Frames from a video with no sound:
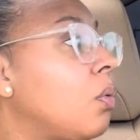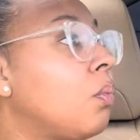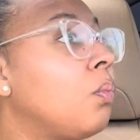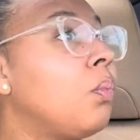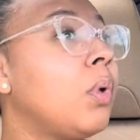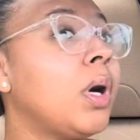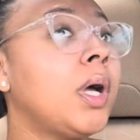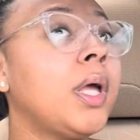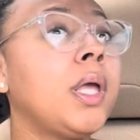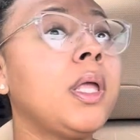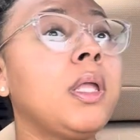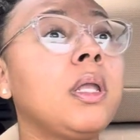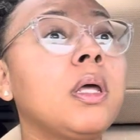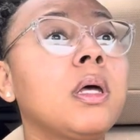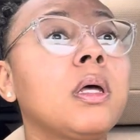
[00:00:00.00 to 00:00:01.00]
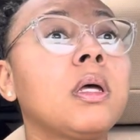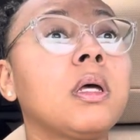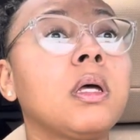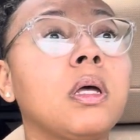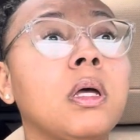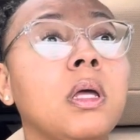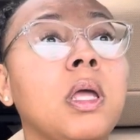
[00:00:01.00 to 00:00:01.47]

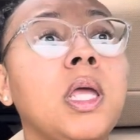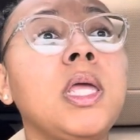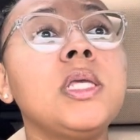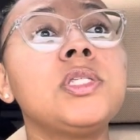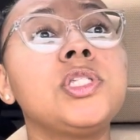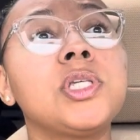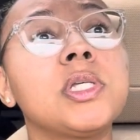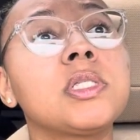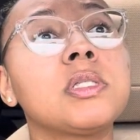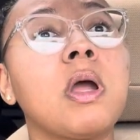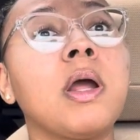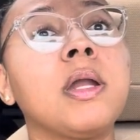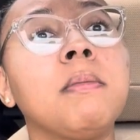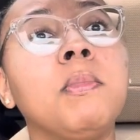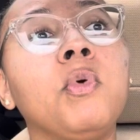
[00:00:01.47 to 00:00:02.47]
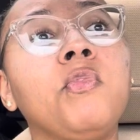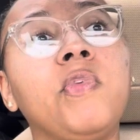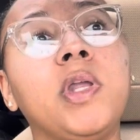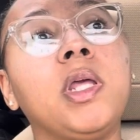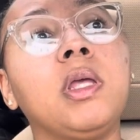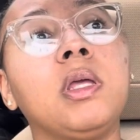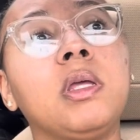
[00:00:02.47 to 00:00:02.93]
1, he just started
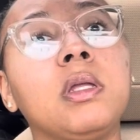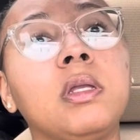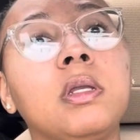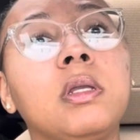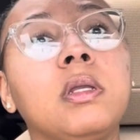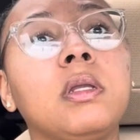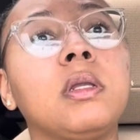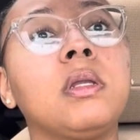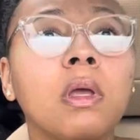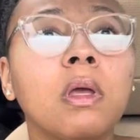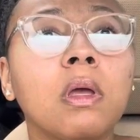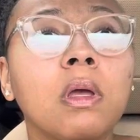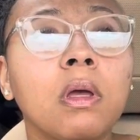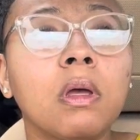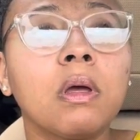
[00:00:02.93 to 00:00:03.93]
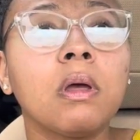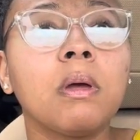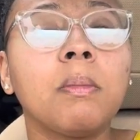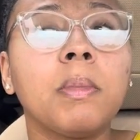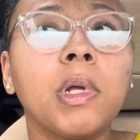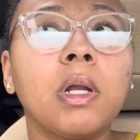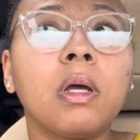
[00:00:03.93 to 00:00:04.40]
moving in.
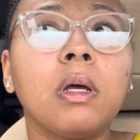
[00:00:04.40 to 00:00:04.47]
But,